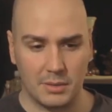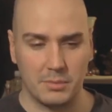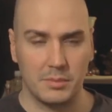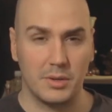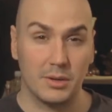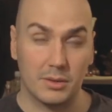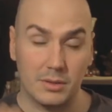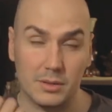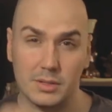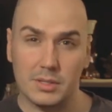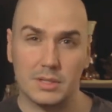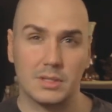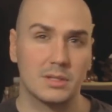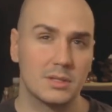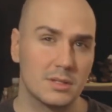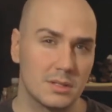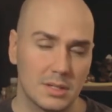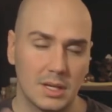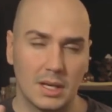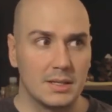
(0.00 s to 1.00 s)

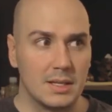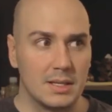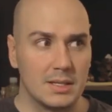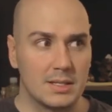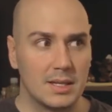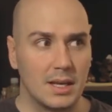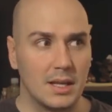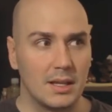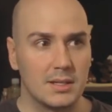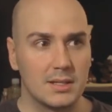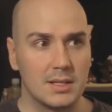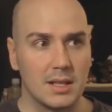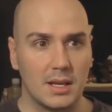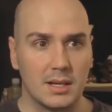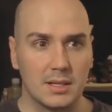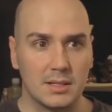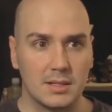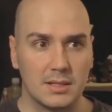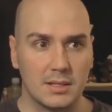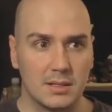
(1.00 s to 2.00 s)
mucus inside his
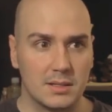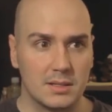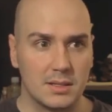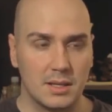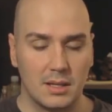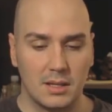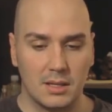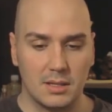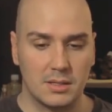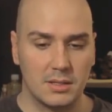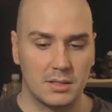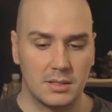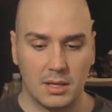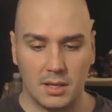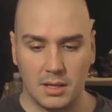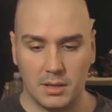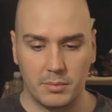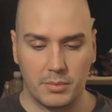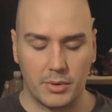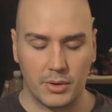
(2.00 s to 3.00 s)
lungs, inside his
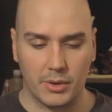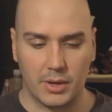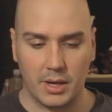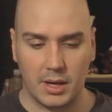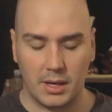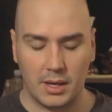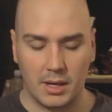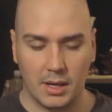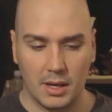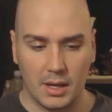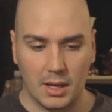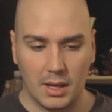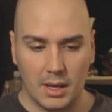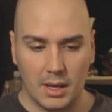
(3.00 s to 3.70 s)
bronchi.